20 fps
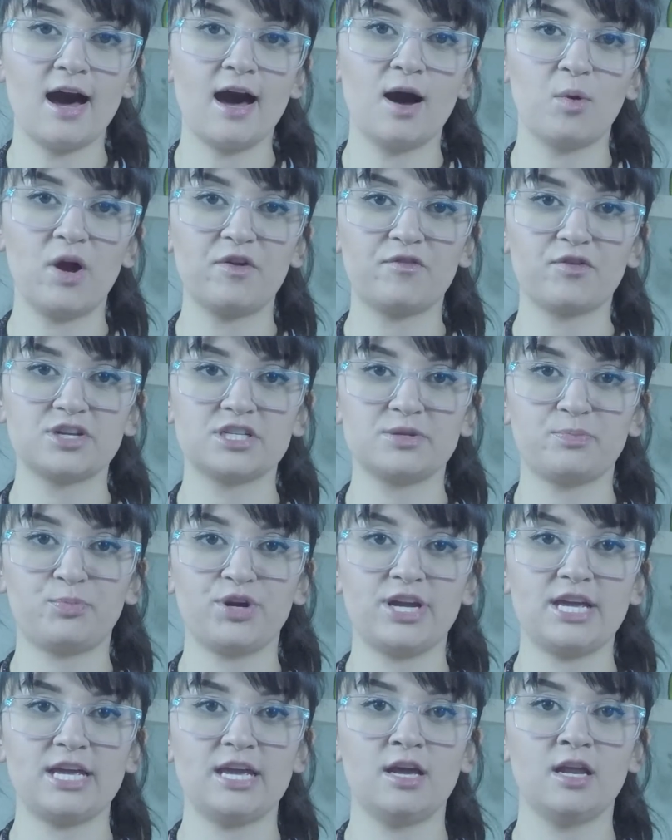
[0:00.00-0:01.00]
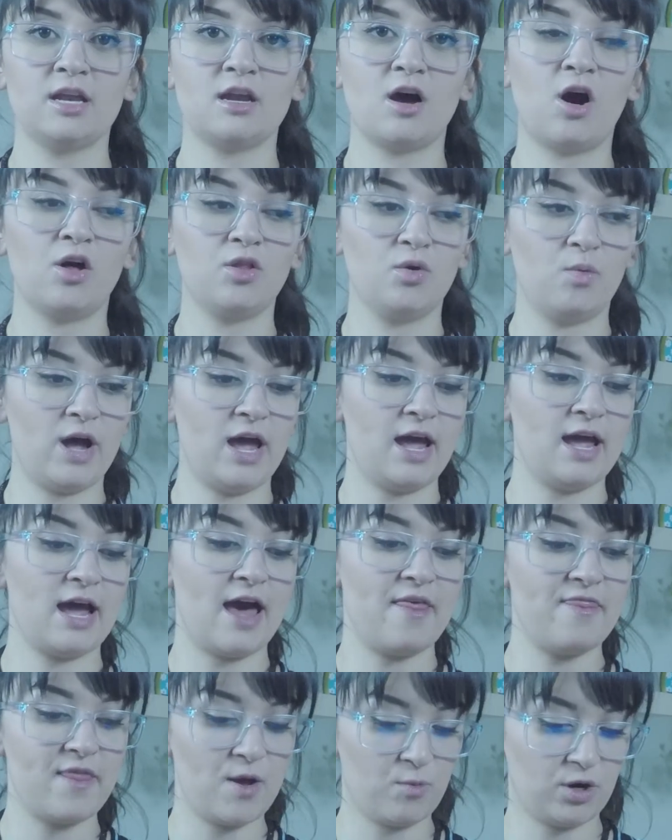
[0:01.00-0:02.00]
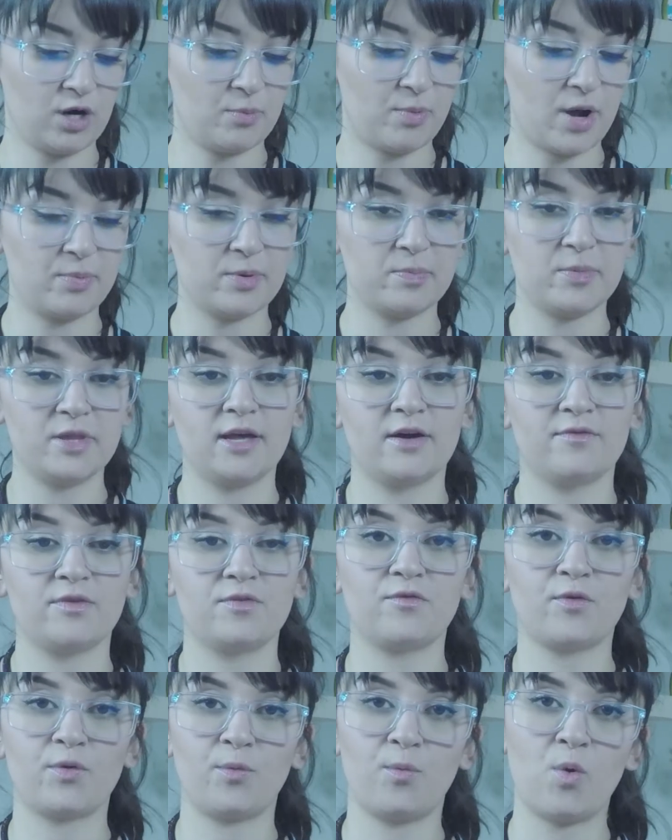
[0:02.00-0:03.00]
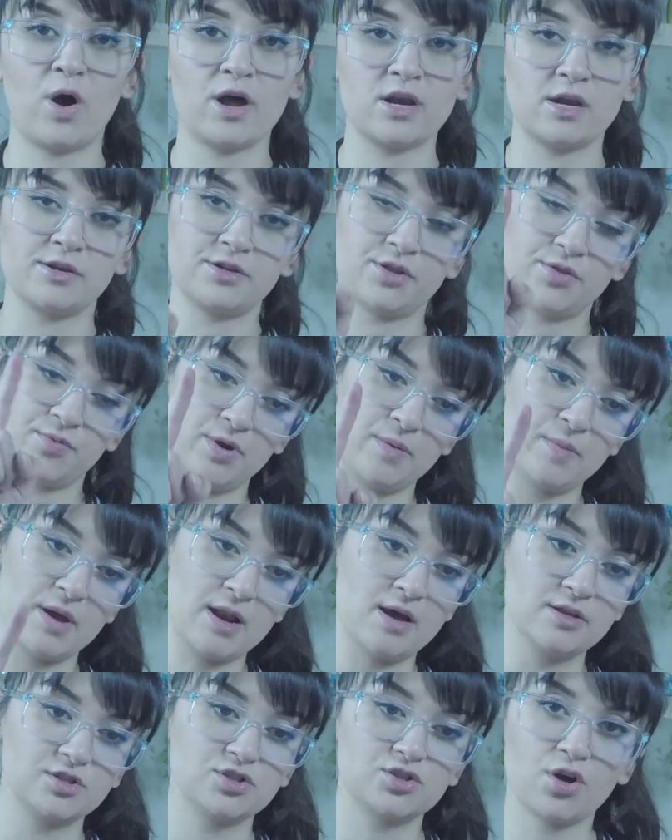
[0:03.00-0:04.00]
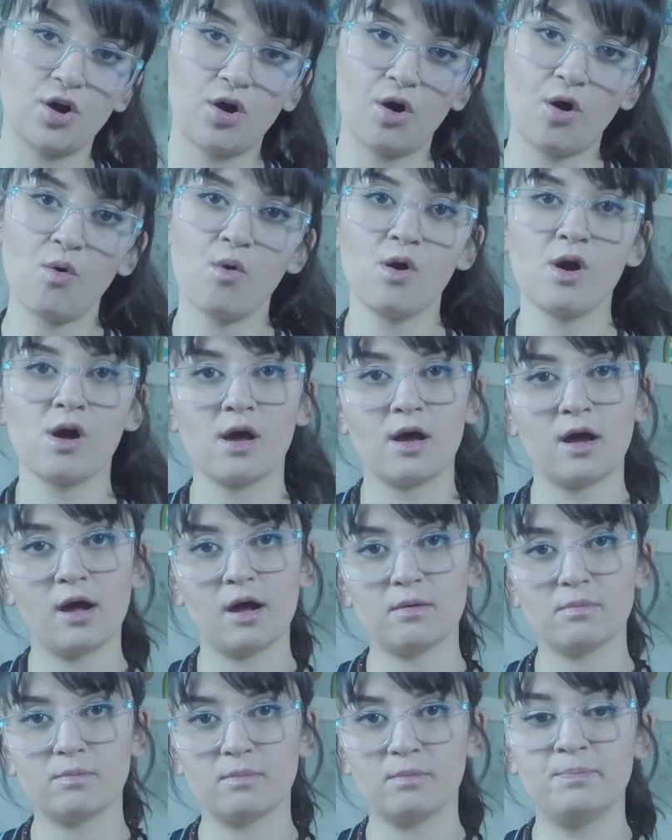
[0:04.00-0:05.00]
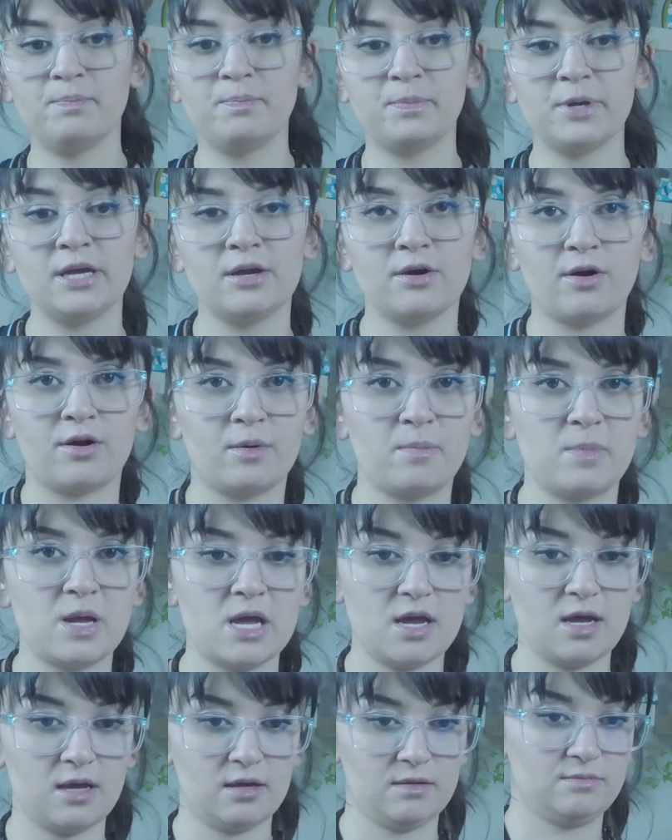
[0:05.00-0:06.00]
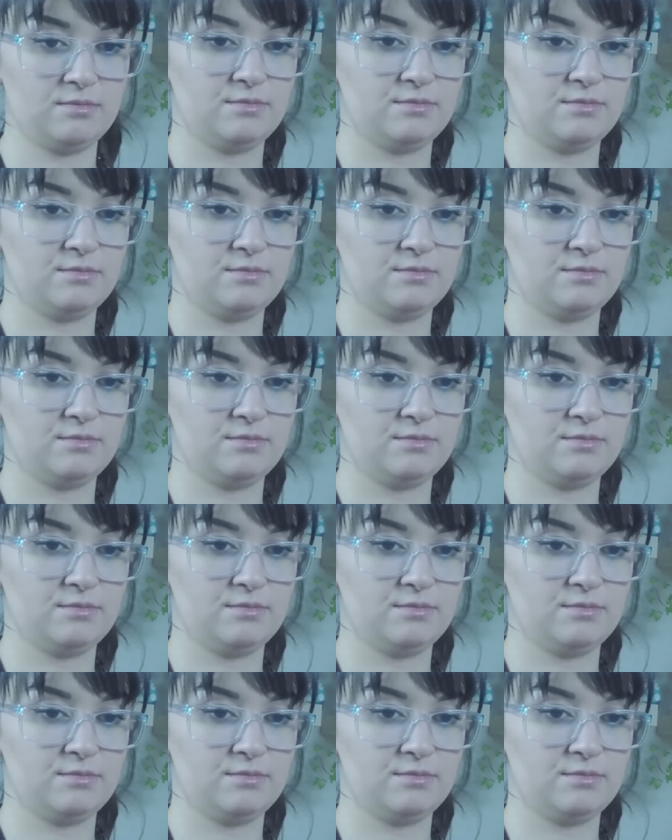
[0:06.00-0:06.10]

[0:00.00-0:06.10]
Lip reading: Wait for it to preheat all the way, and then we're gonna pop them in the oven for 1 to 3 minutes. So, BRB.